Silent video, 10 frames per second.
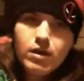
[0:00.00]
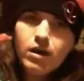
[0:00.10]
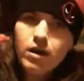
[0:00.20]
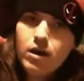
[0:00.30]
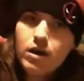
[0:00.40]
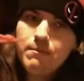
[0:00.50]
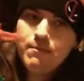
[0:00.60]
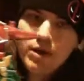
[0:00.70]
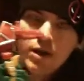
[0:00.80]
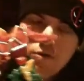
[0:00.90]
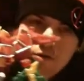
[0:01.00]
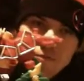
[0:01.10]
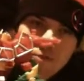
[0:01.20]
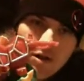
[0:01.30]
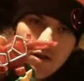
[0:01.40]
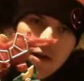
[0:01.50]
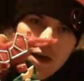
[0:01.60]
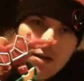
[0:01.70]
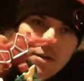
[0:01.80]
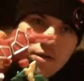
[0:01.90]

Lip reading: I just really like this